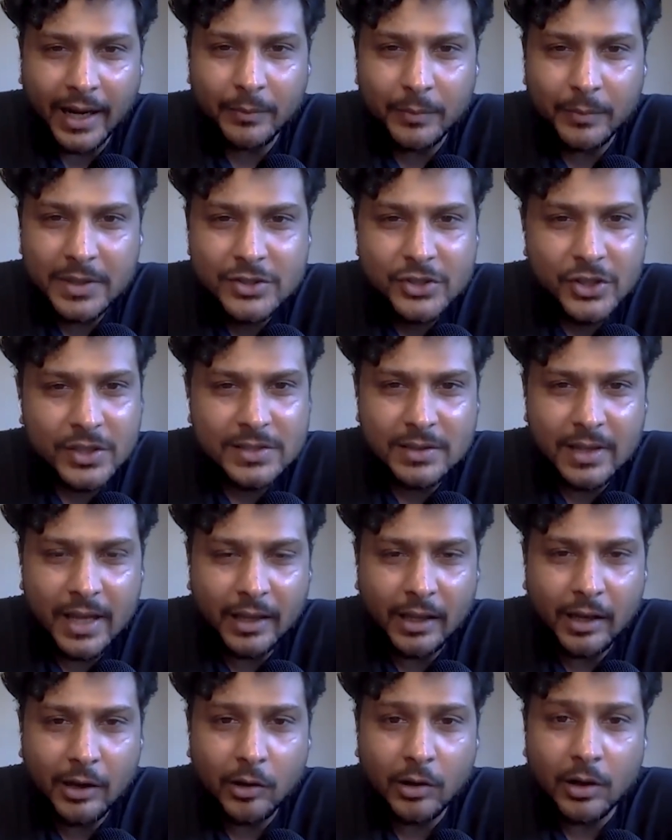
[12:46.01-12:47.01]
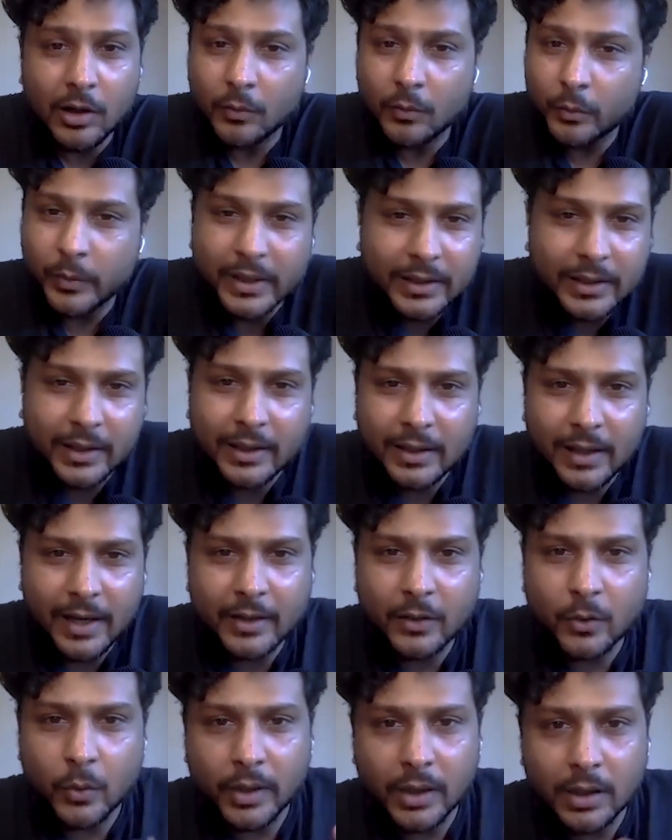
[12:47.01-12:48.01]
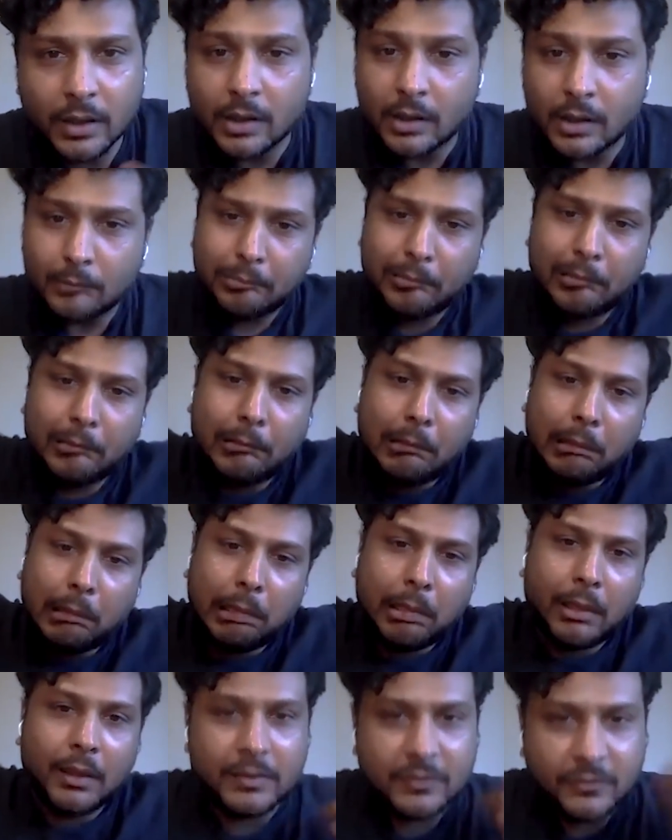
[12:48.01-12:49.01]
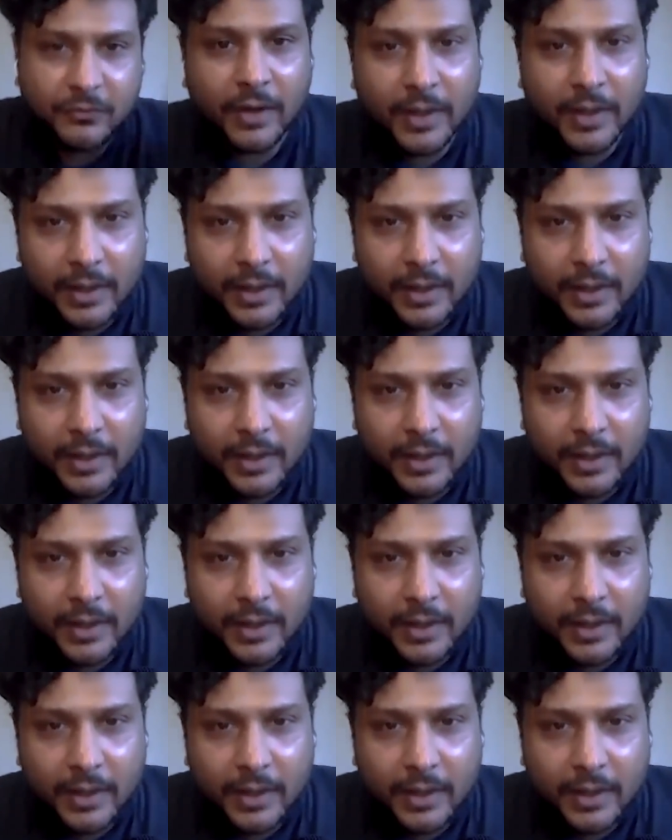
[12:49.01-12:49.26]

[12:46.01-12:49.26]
And we just like, you know, we think like doing a, is